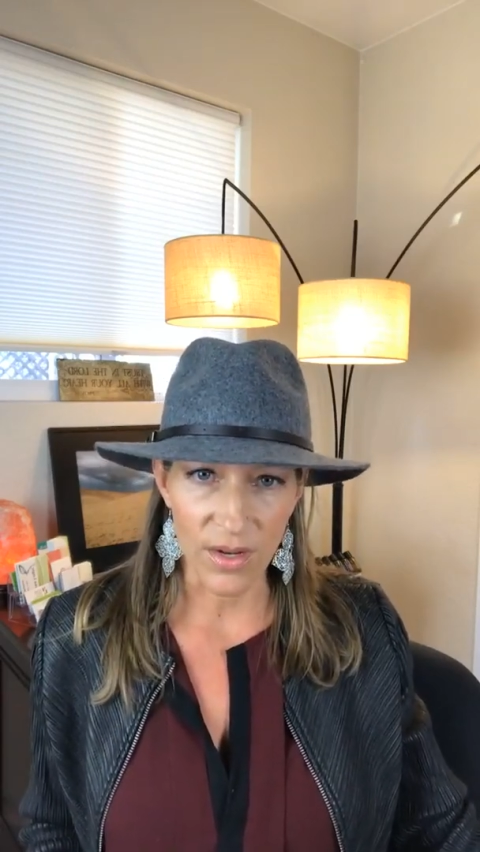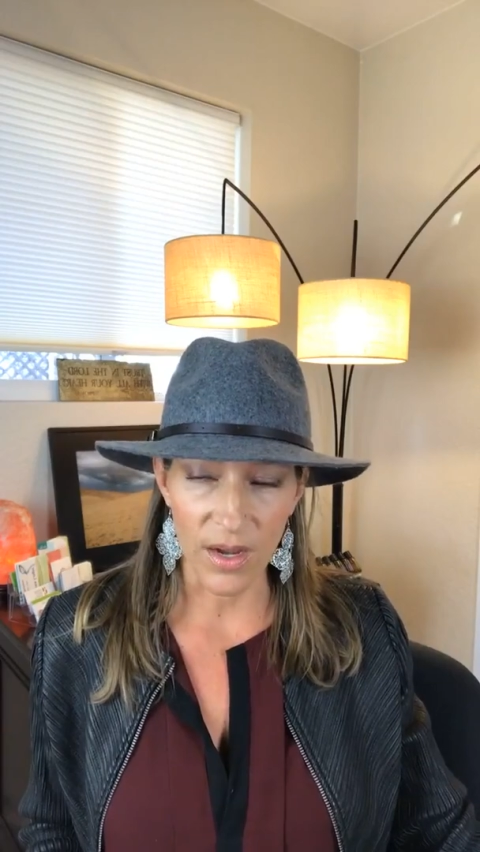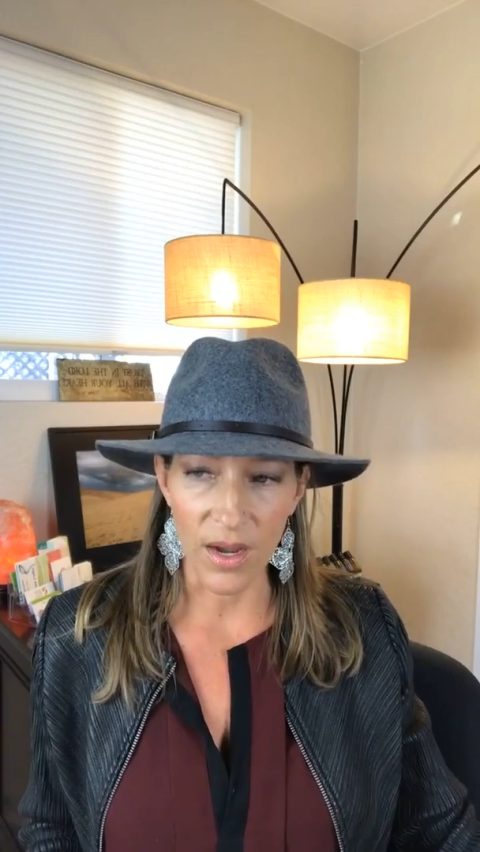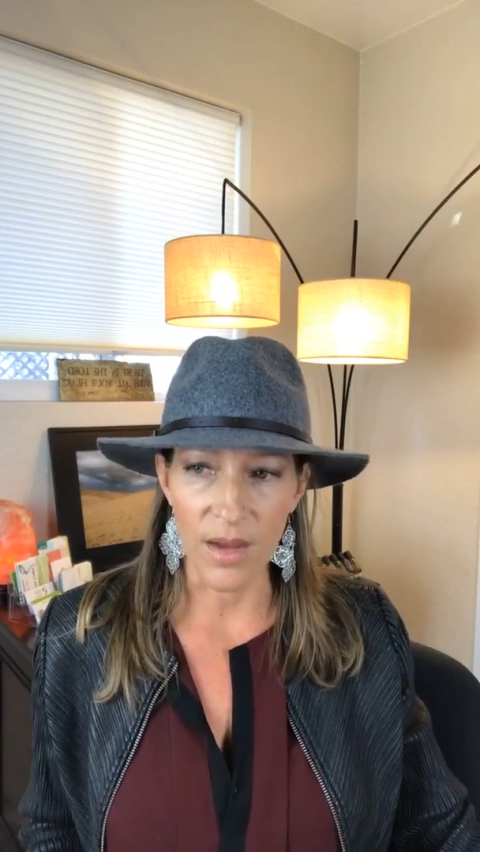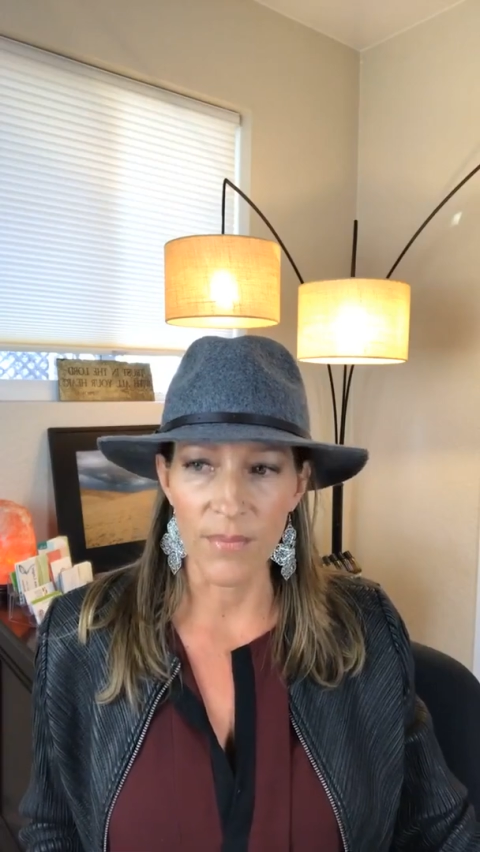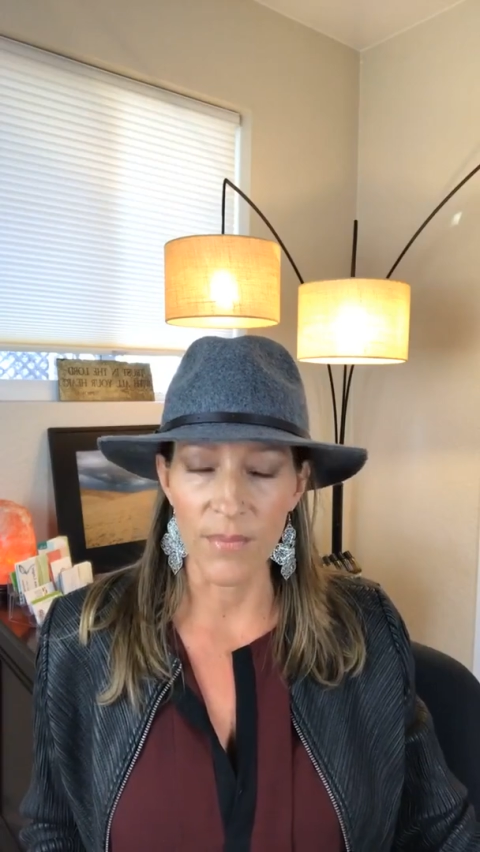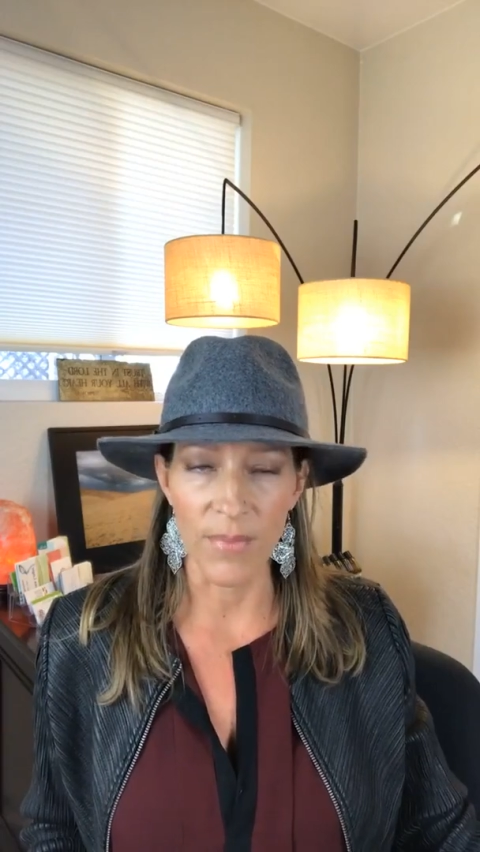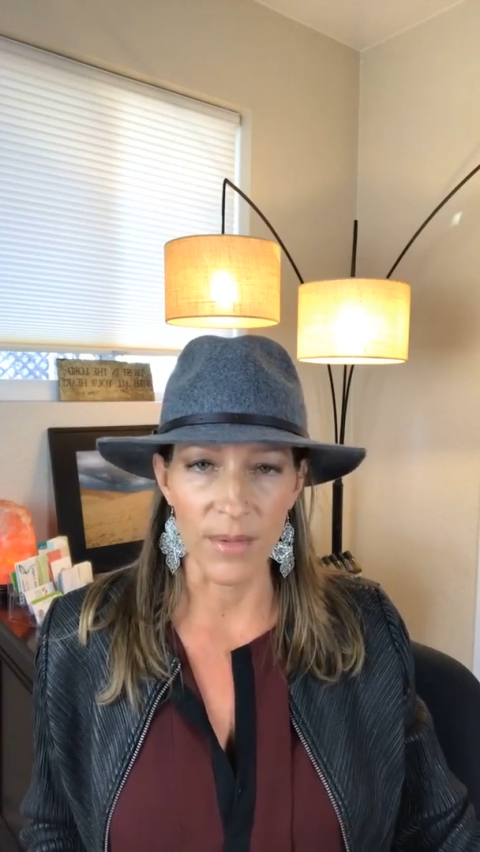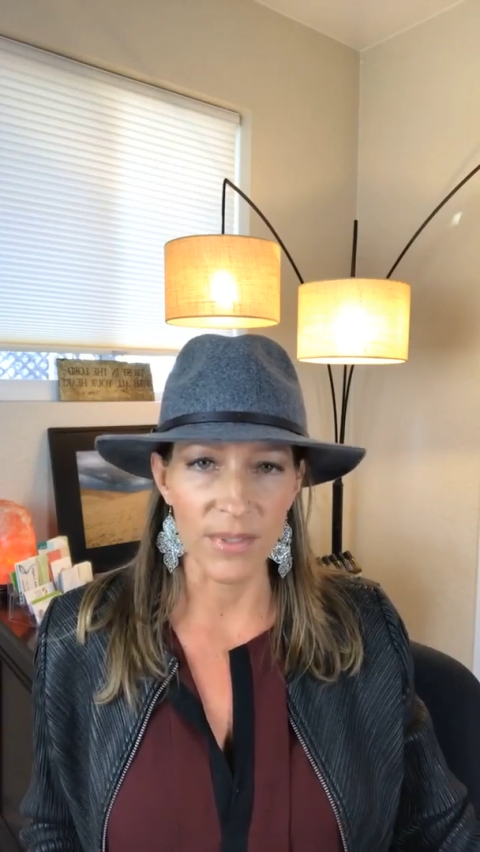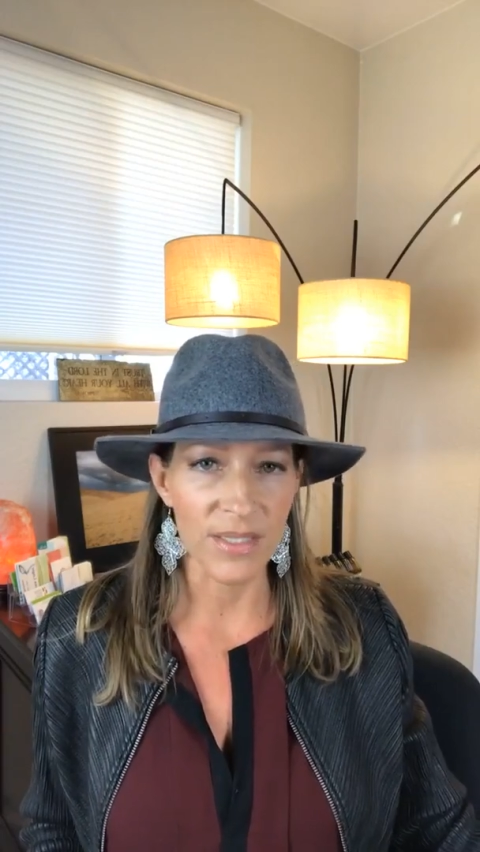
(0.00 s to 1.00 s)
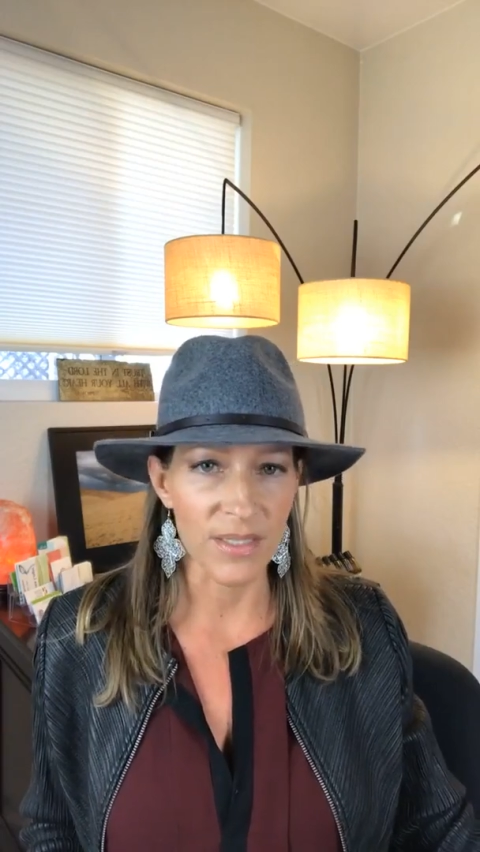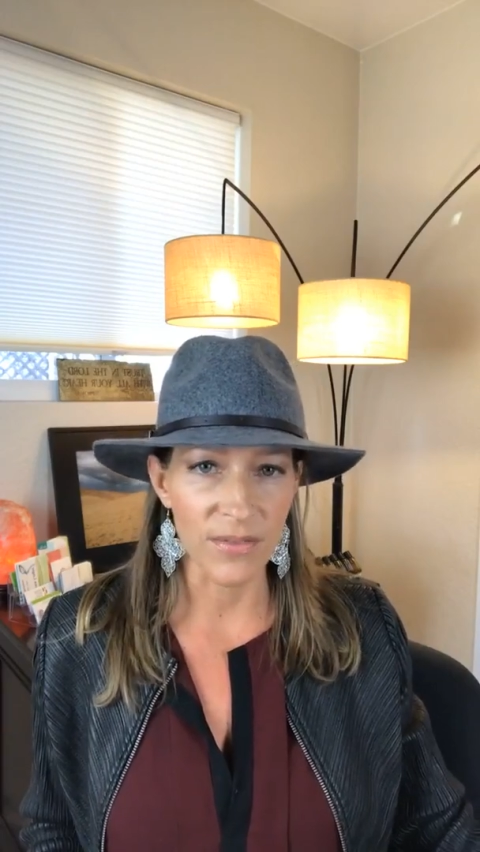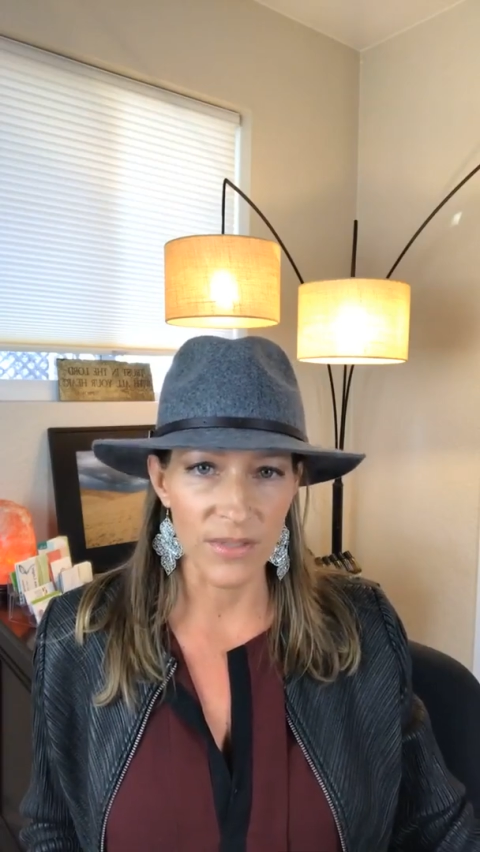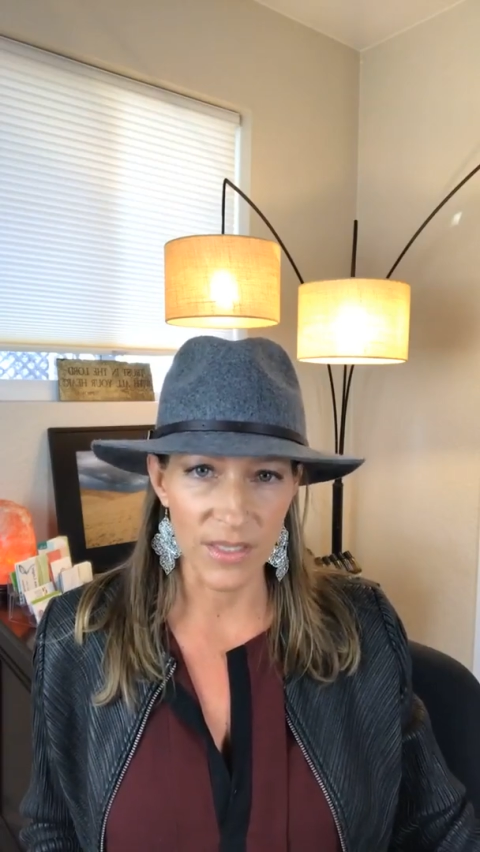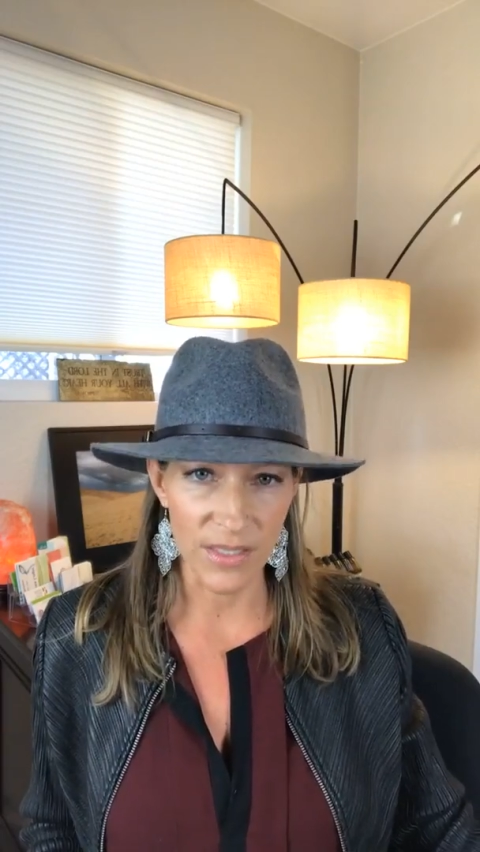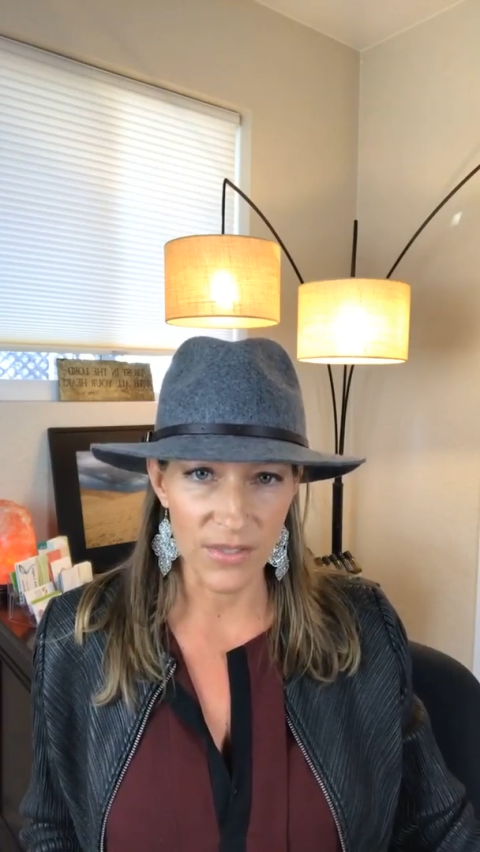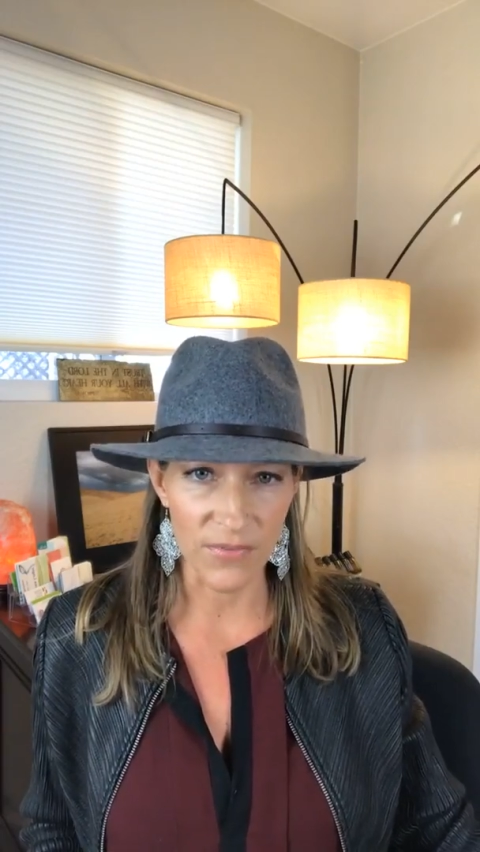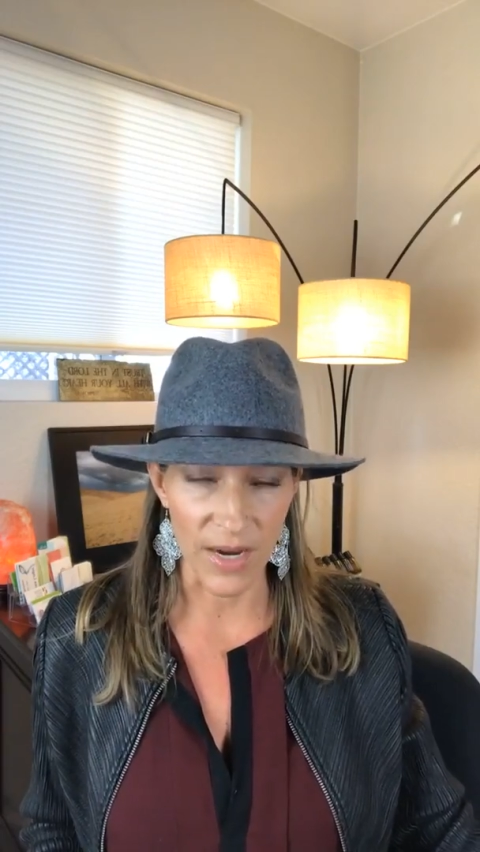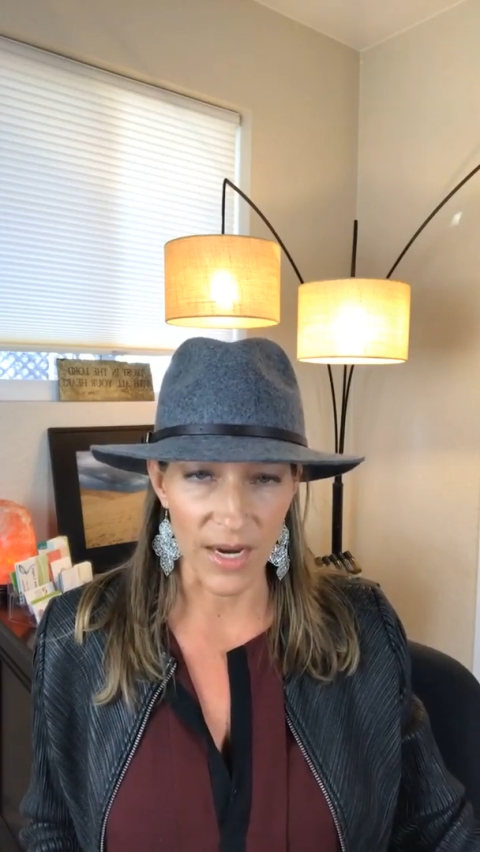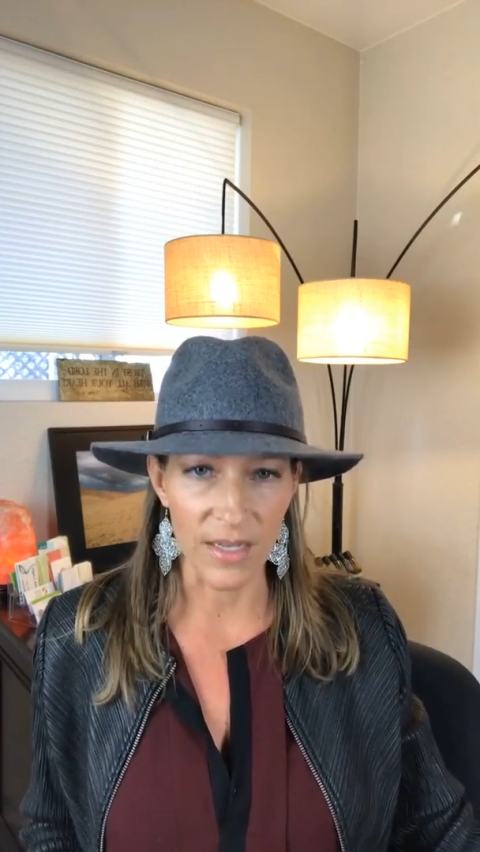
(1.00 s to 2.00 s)
Um, maybe stevia is
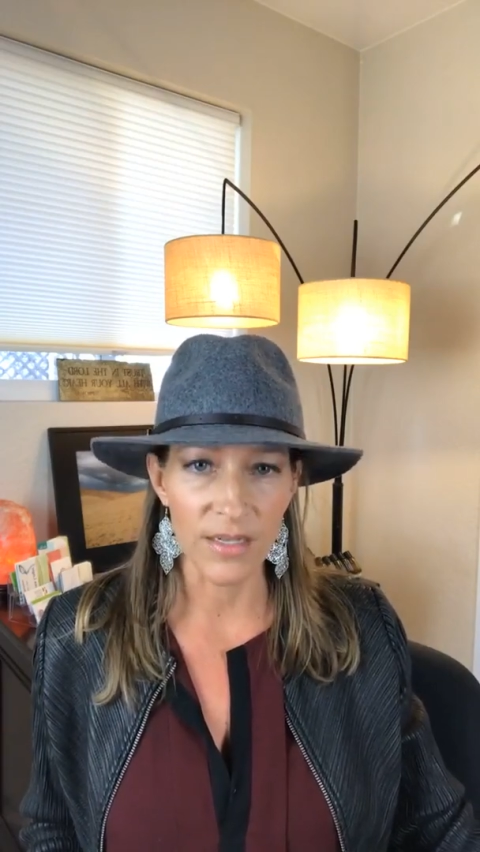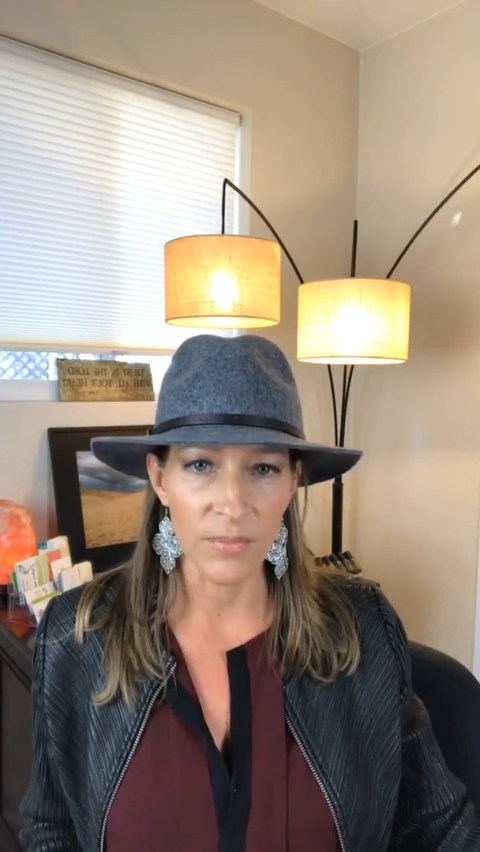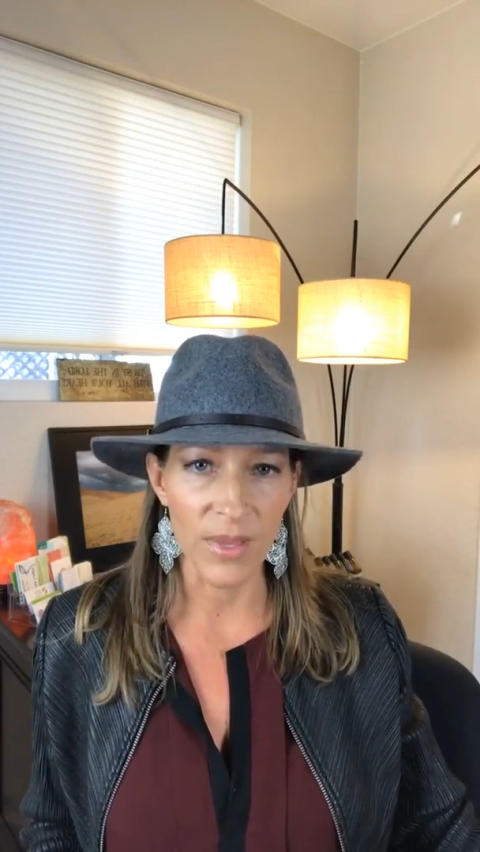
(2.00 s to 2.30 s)
fine,